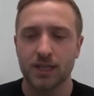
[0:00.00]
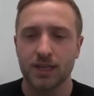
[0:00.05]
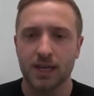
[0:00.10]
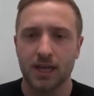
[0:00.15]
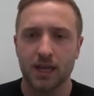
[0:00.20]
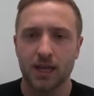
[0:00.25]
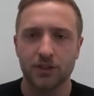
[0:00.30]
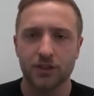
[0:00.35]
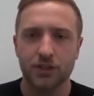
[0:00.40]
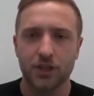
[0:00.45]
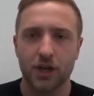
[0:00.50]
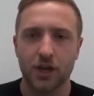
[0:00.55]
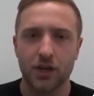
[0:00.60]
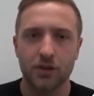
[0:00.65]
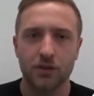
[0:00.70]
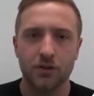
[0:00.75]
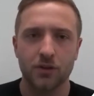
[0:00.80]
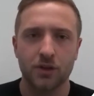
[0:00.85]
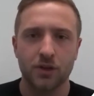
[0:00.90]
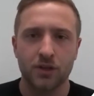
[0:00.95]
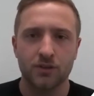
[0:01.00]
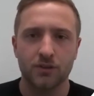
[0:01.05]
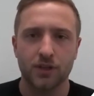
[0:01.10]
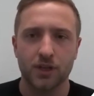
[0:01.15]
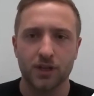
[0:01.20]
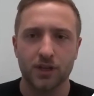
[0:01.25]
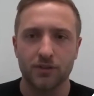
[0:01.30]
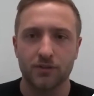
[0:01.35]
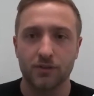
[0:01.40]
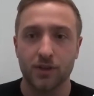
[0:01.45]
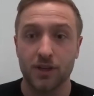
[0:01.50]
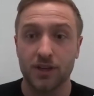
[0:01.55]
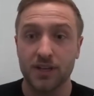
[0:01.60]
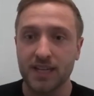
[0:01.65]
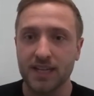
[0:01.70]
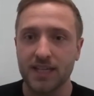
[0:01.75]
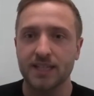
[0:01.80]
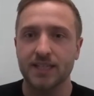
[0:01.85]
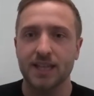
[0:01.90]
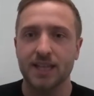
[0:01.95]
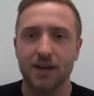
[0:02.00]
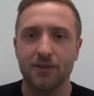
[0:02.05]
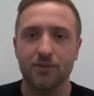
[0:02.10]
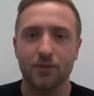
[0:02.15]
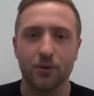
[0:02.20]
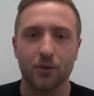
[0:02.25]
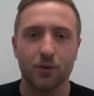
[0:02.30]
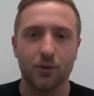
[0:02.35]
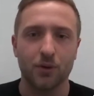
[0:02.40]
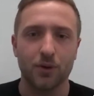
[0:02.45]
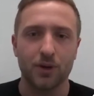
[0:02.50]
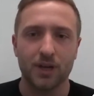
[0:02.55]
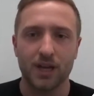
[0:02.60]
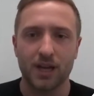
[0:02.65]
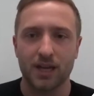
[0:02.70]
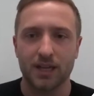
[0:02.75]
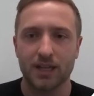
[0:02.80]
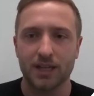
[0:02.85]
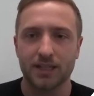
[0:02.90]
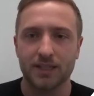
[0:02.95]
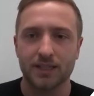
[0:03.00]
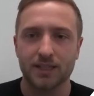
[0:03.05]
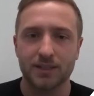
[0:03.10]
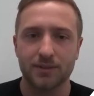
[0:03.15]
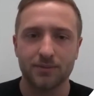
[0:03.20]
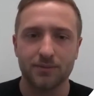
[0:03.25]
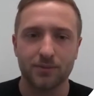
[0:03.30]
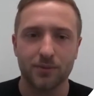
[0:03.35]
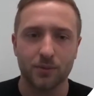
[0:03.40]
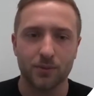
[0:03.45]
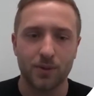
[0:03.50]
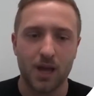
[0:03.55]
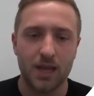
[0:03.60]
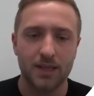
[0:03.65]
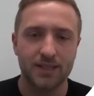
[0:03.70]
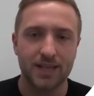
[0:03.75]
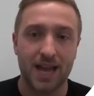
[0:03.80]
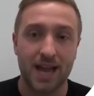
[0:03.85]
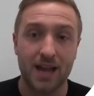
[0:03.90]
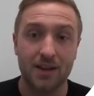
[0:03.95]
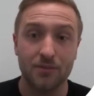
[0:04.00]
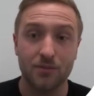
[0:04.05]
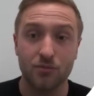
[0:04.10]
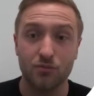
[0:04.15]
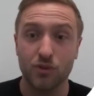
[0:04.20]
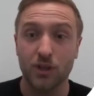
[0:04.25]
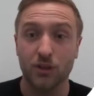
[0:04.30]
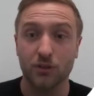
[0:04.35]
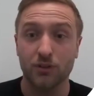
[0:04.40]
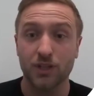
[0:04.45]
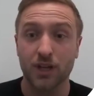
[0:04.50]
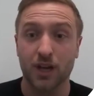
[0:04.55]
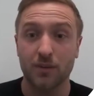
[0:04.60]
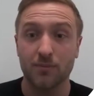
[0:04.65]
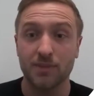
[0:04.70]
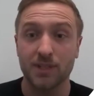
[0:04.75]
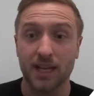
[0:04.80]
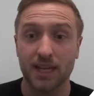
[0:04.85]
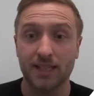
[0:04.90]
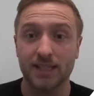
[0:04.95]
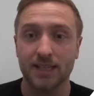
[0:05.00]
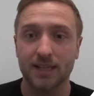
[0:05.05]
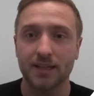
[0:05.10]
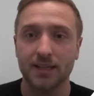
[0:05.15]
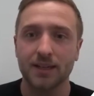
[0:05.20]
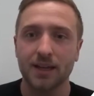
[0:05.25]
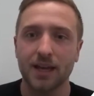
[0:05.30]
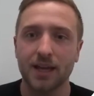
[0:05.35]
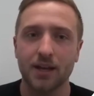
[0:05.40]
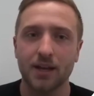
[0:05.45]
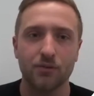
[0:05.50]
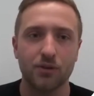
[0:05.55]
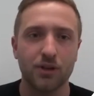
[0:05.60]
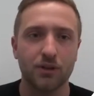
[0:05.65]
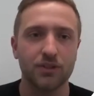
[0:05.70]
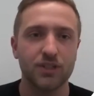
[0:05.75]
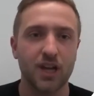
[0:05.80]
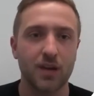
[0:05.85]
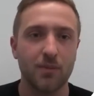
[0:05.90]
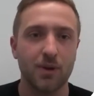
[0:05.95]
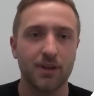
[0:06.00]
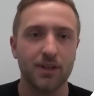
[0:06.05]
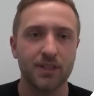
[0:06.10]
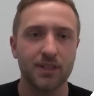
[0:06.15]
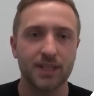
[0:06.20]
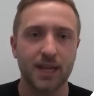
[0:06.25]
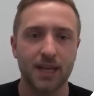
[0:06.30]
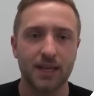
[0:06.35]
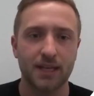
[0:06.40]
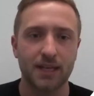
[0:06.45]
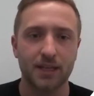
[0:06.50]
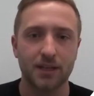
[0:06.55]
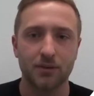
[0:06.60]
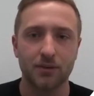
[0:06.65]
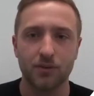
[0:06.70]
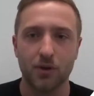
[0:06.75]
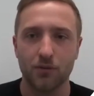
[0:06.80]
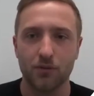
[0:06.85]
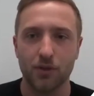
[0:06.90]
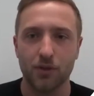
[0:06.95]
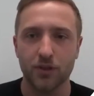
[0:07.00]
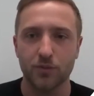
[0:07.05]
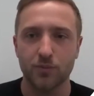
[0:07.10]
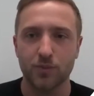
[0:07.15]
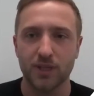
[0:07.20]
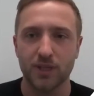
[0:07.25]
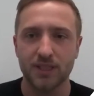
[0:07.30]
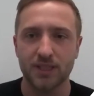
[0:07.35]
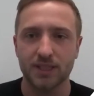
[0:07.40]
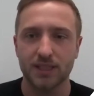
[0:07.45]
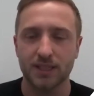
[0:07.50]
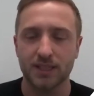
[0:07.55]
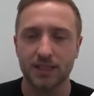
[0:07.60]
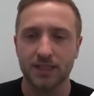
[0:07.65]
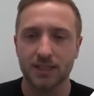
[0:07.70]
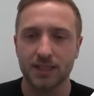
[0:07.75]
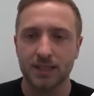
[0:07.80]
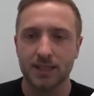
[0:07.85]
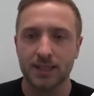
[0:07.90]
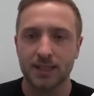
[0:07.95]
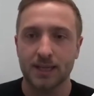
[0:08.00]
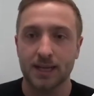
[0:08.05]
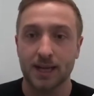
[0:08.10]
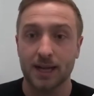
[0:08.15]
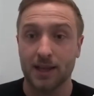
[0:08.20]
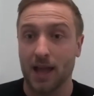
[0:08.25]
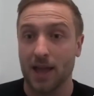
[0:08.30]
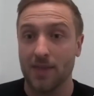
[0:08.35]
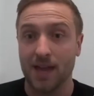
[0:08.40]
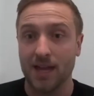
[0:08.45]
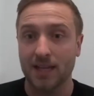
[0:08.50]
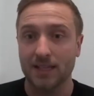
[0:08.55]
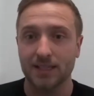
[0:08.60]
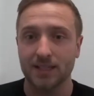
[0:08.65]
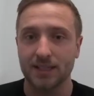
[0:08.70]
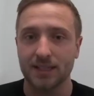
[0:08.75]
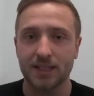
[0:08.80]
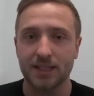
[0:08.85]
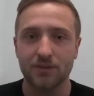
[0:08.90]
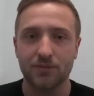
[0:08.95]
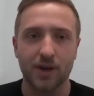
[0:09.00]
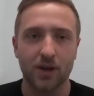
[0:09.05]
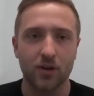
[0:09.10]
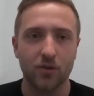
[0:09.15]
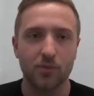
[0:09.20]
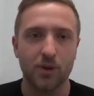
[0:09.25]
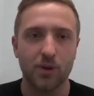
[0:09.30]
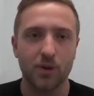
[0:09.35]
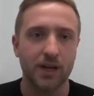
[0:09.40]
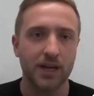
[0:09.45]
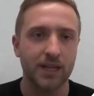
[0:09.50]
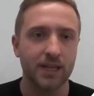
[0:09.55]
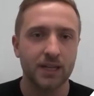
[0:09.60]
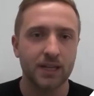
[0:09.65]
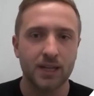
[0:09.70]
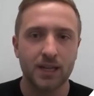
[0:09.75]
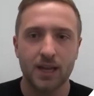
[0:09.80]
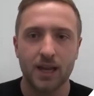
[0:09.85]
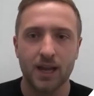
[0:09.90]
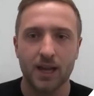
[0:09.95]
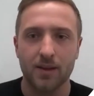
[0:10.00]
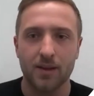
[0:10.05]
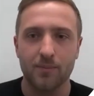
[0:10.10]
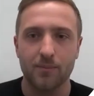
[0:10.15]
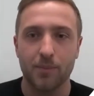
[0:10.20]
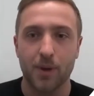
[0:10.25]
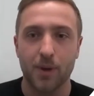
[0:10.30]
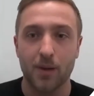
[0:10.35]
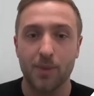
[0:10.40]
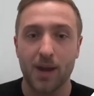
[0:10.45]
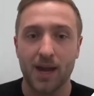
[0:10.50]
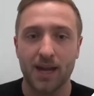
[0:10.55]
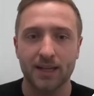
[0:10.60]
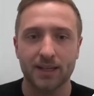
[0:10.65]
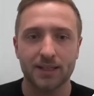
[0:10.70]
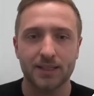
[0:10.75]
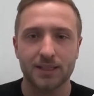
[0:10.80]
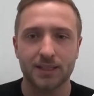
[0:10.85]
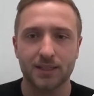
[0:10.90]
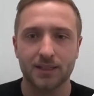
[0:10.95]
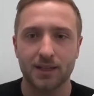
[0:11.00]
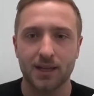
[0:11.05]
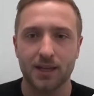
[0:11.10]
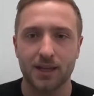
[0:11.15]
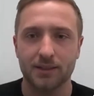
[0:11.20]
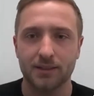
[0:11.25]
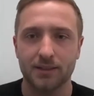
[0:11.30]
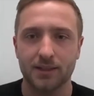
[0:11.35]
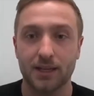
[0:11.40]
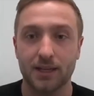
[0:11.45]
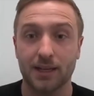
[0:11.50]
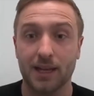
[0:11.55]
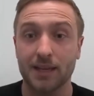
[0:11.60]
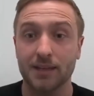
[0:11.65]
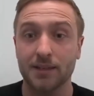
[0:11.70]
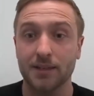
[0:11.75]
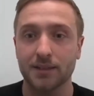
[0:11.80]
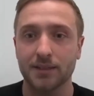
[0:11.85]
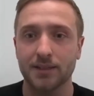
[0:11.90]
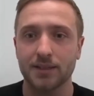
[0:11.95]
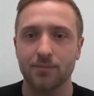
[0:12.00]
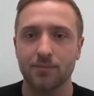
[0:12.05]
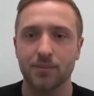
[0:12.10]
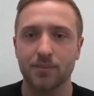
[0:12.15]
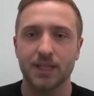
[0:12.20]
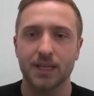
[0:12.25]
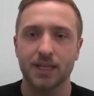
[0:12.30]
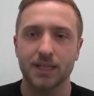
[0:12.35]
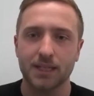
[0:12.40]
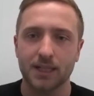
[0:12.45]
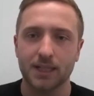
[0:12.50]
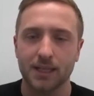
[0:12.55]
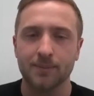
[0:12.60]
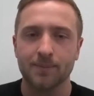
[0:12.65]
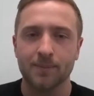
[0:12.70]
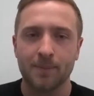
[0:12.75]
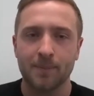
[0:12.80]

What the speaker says: And so the need, therefore, is to have real-time data and a real-time understanding of those businesses, and that's a need felt by banks and lenders in particular.